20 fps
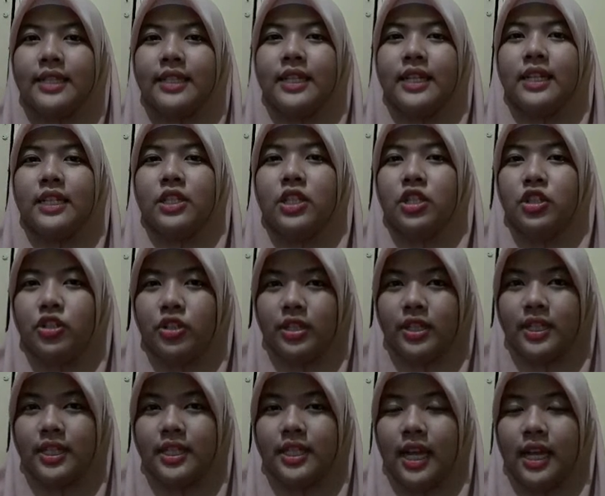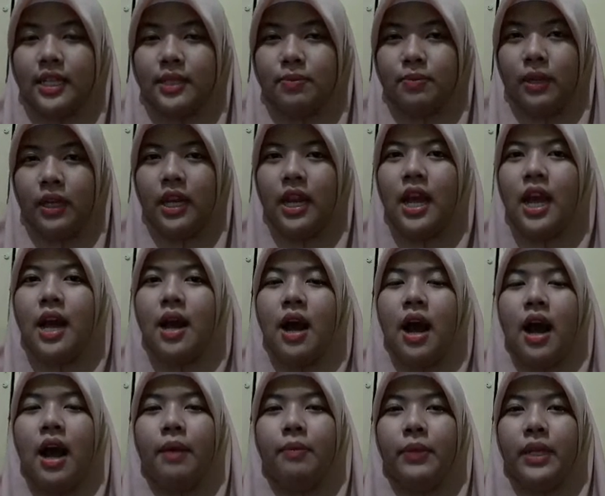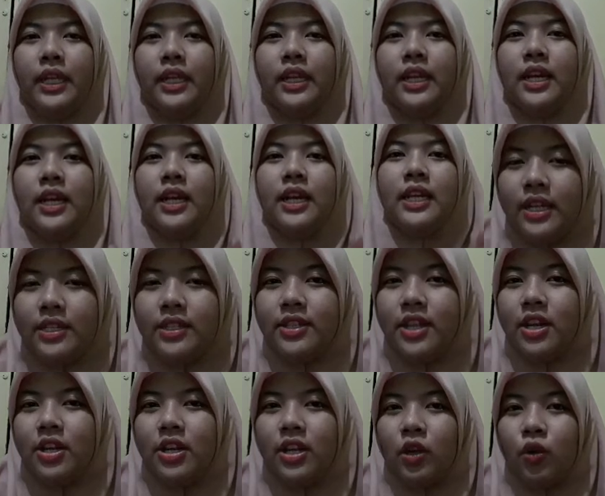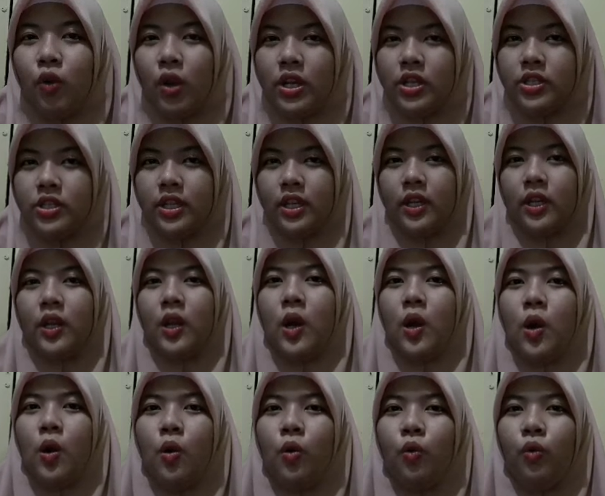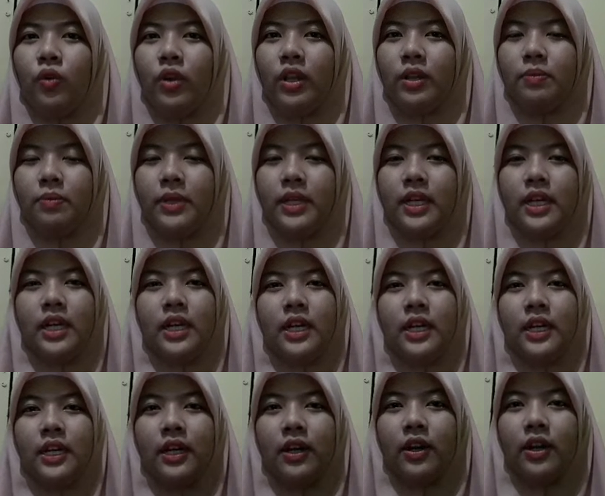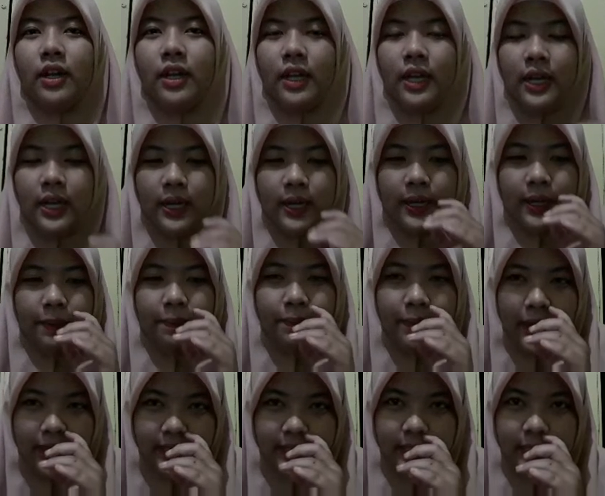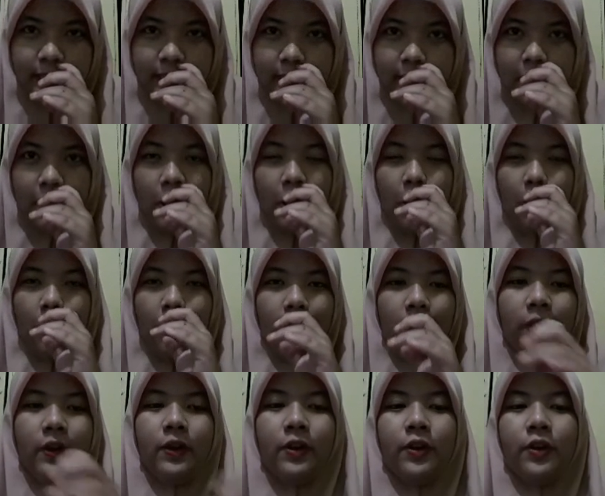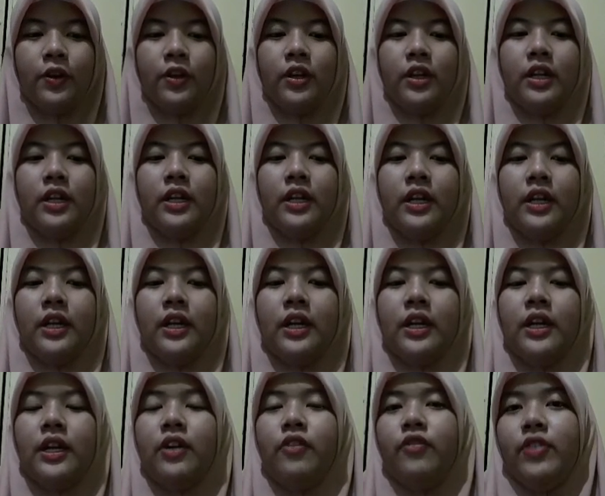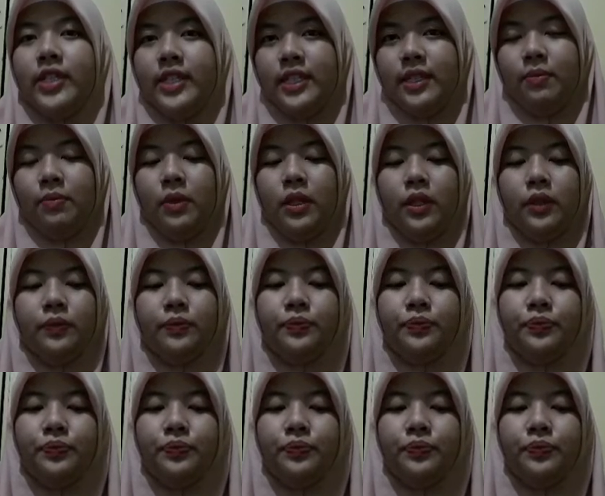a teacher assessment. I mean, is there a question will be impractical or feasible,